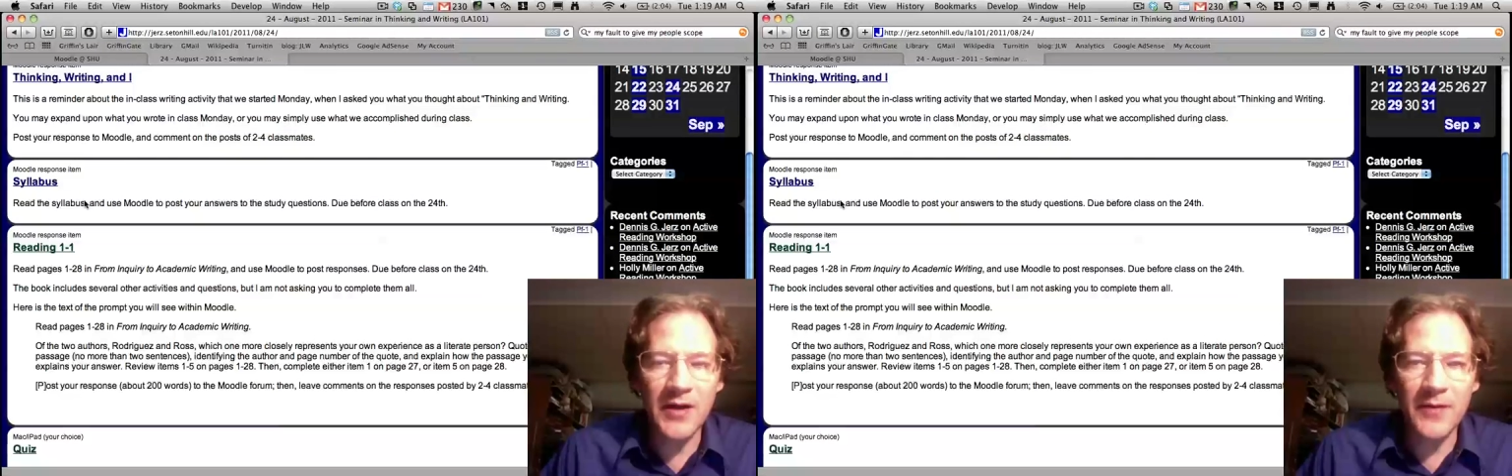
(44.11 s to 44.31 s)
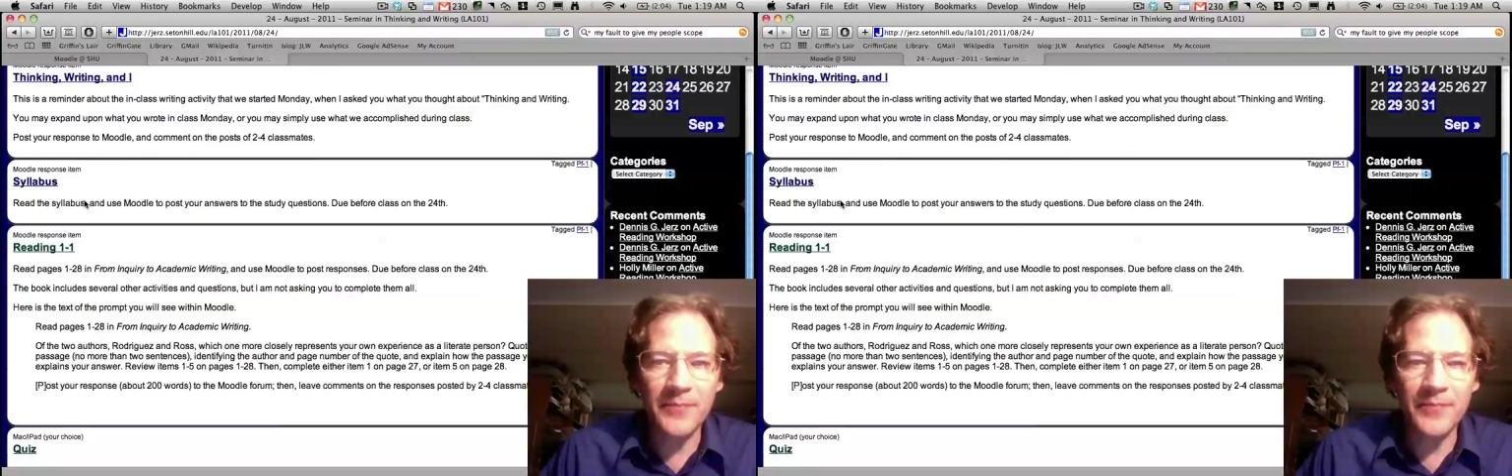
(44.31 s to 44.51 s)

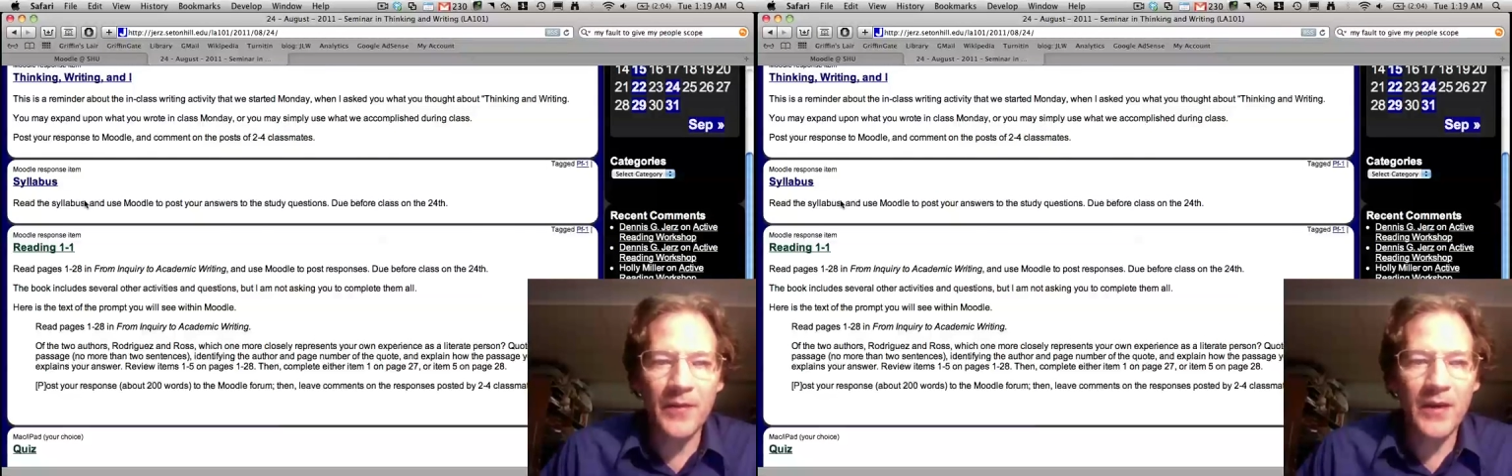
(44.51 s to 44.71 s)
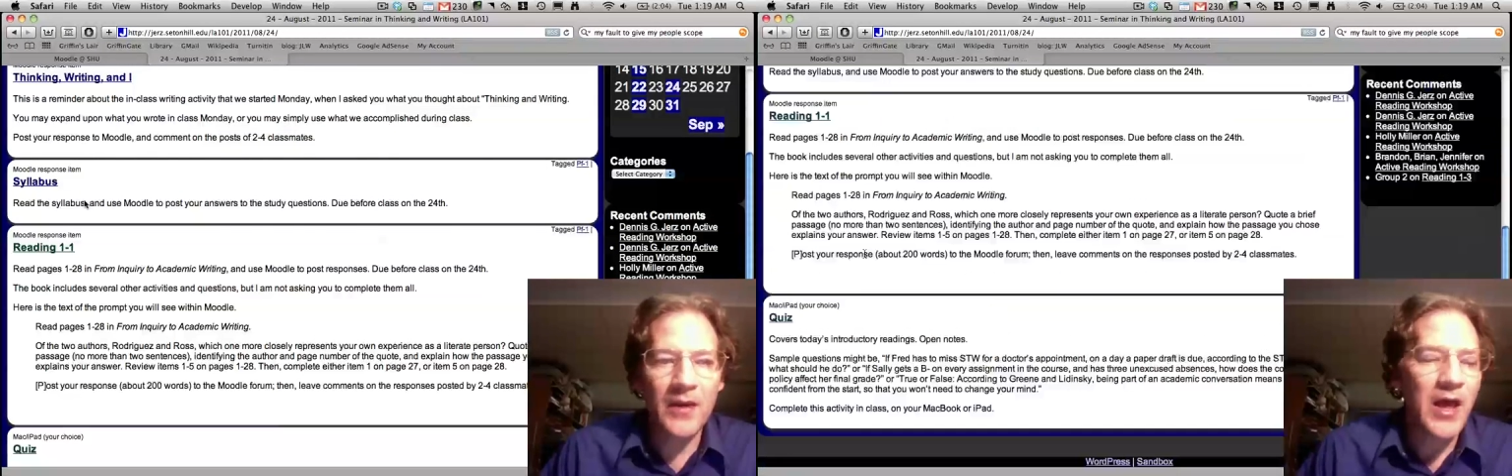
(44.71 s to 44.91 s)

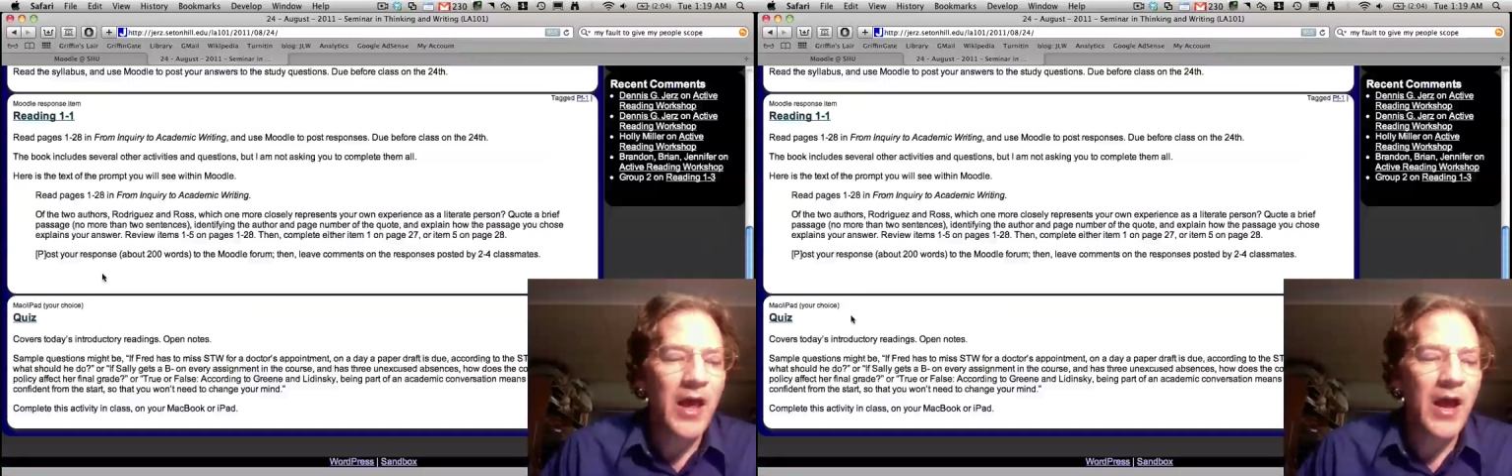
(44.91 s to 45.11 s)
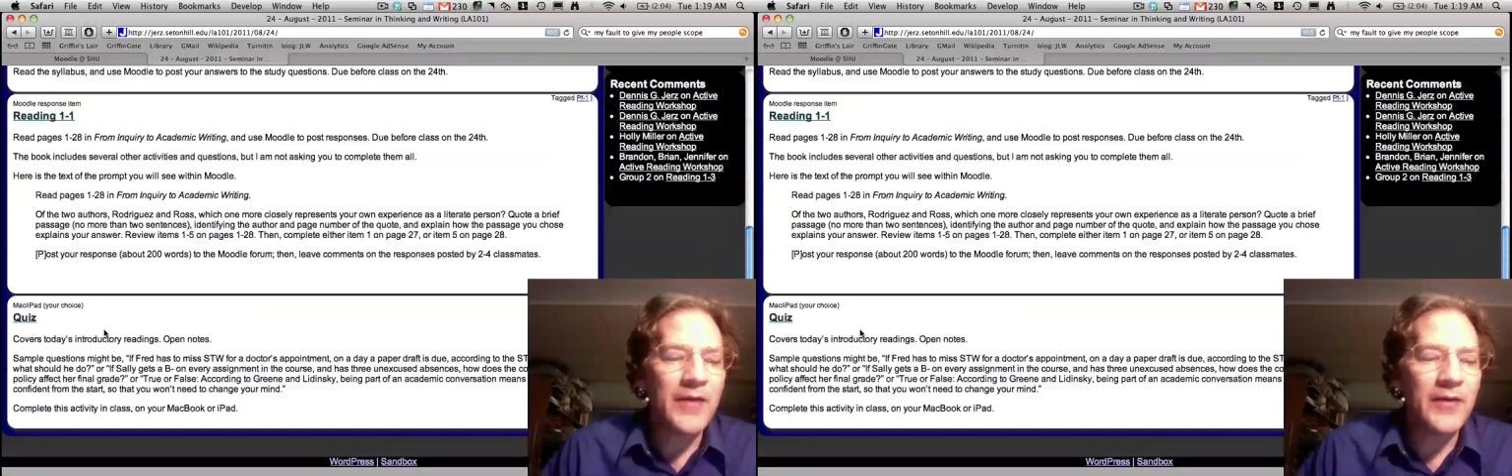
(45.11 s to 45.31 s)
And
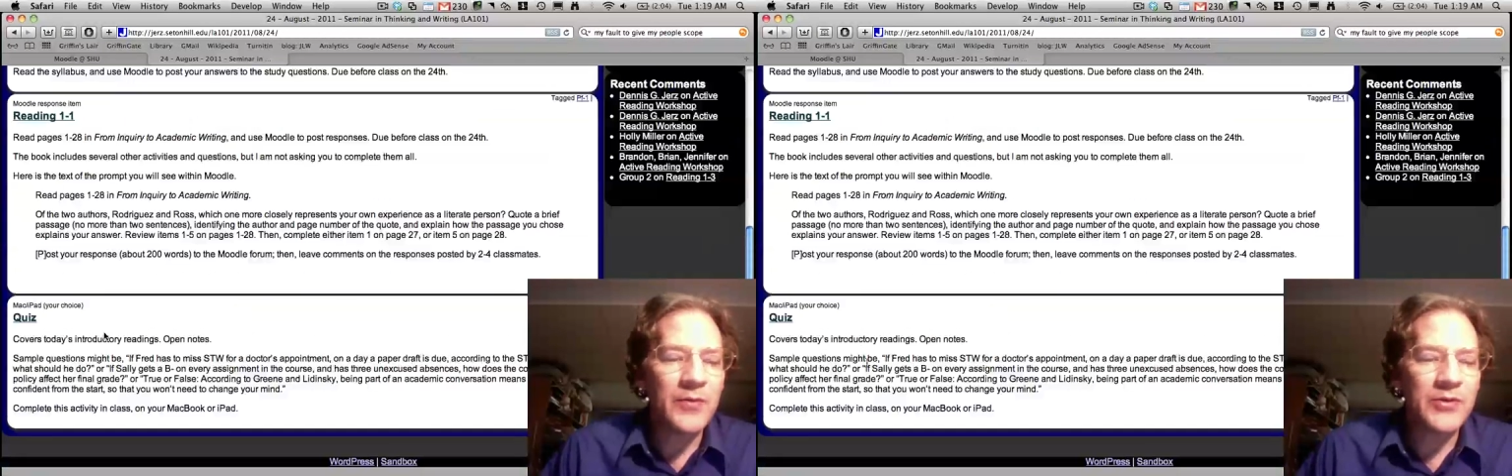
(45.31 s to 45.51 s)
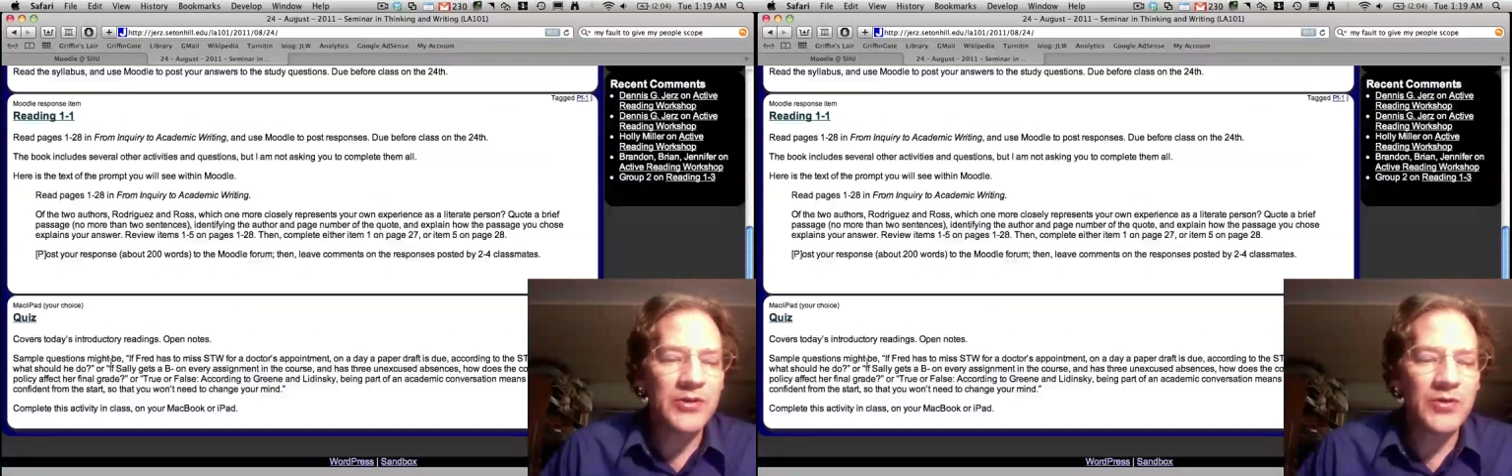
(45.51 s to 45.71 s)
then
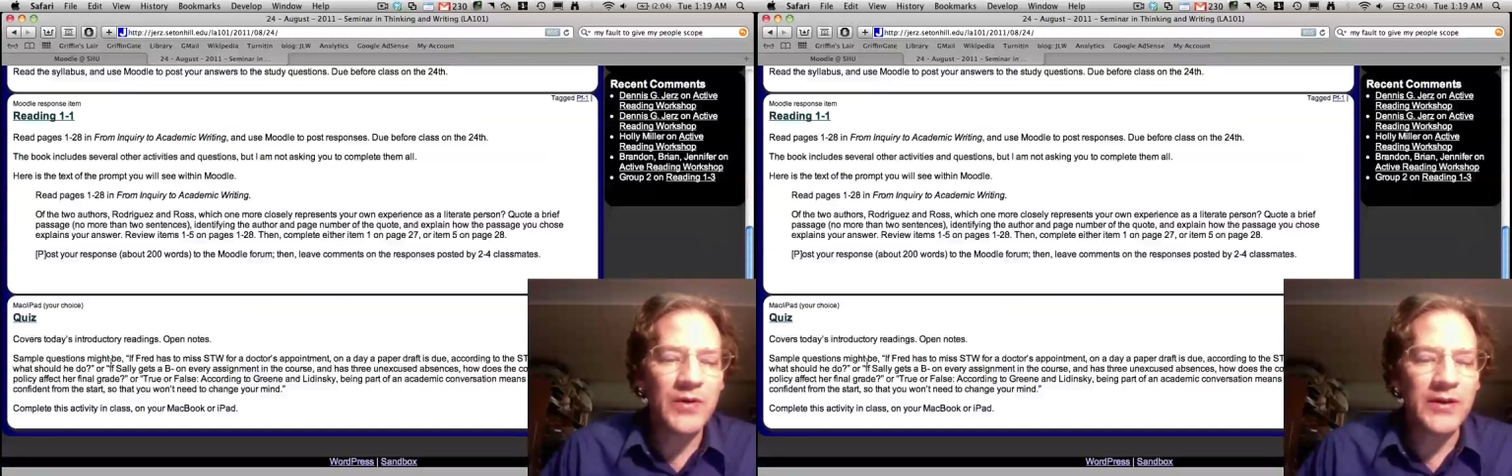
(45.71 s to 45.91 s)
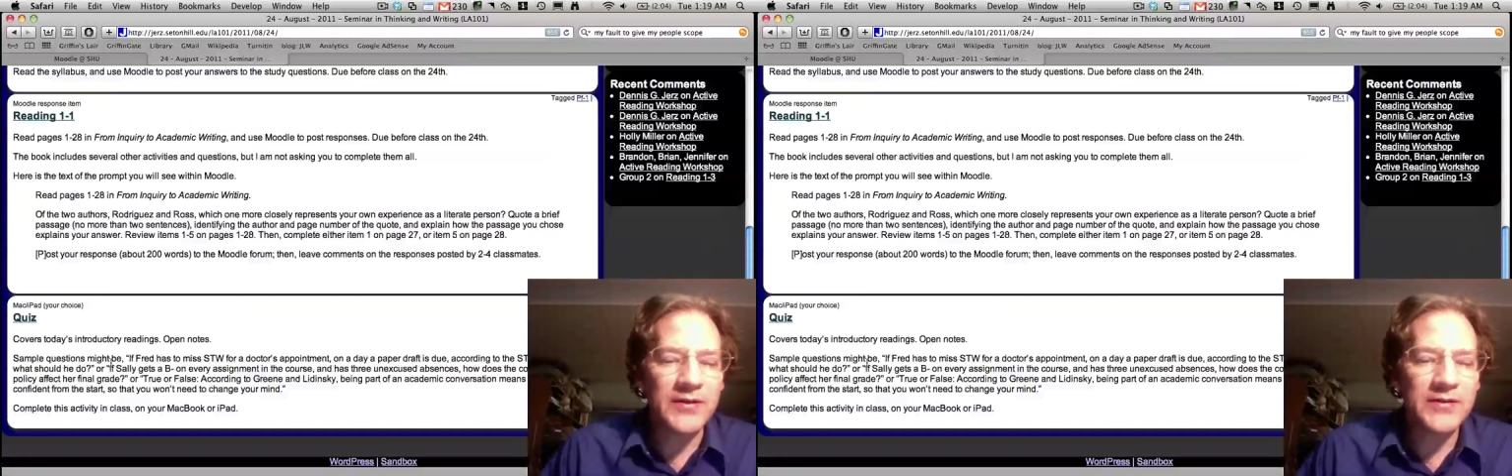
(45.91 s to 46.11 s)
there was a
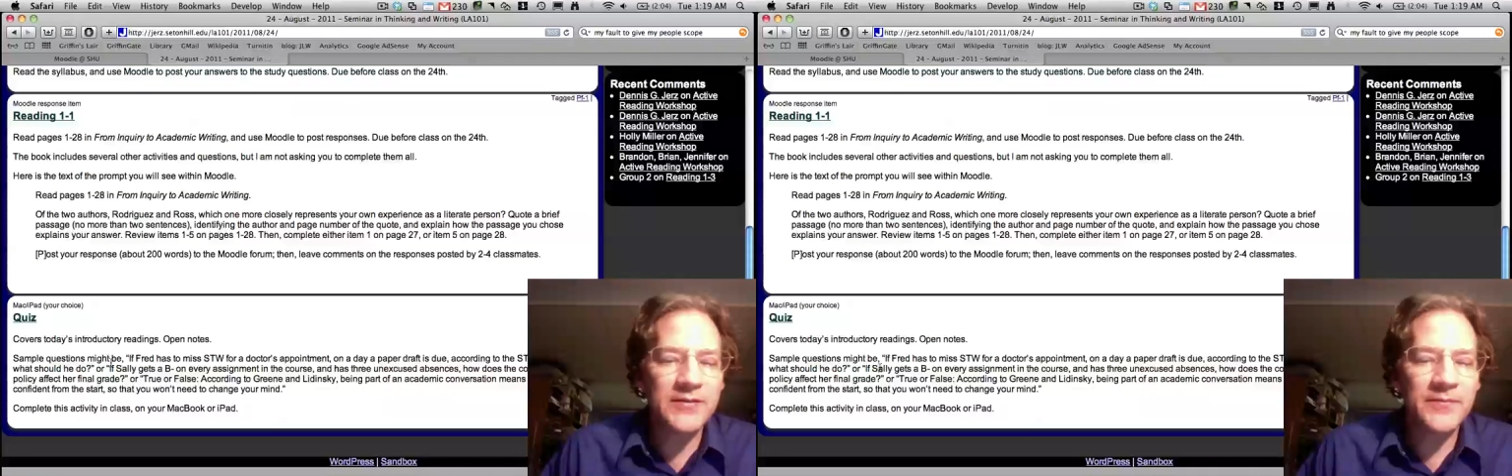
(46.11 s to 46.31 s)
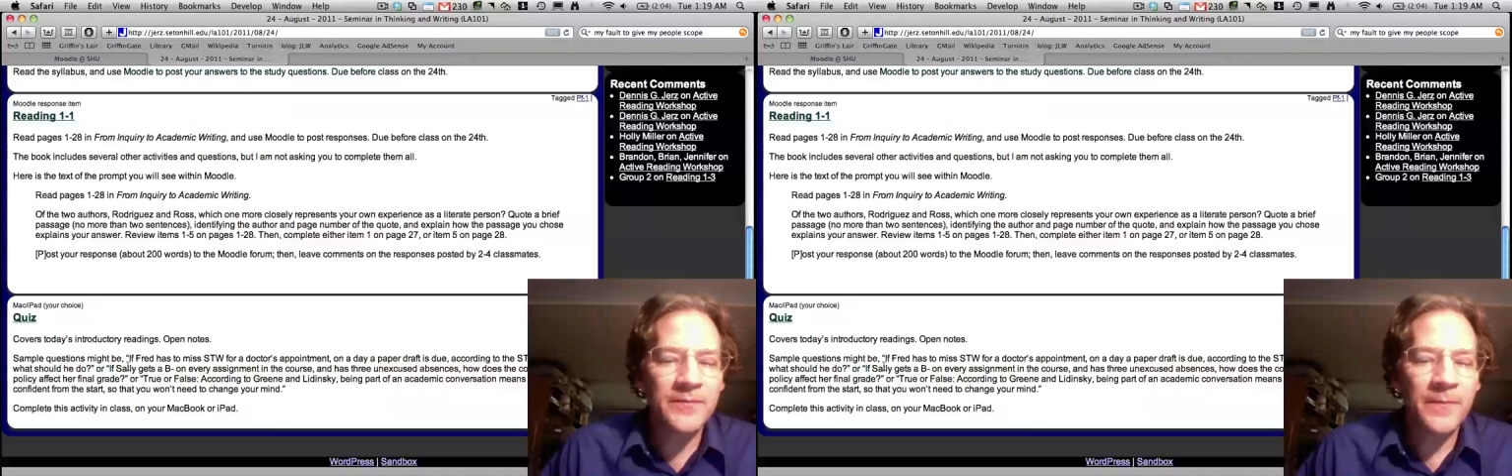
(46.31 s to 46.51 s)
quiz,